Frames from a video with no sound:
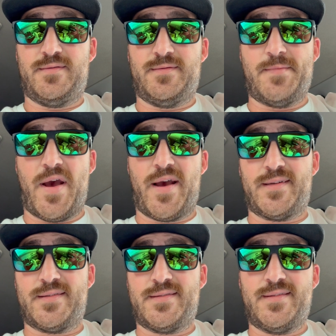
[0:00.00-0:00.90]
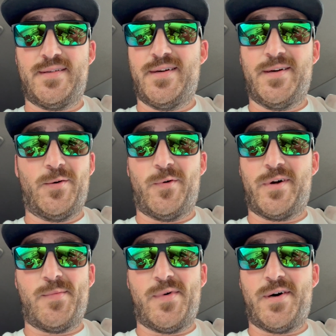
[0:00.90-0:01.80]
Man, what
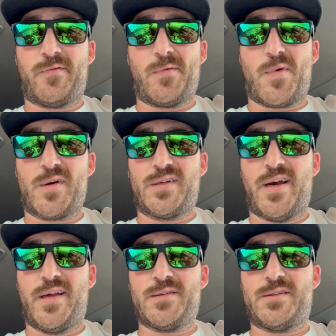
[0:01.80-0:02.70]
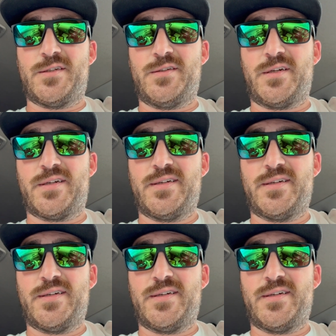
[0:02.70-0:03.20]
a month for Mark Daniels Jr.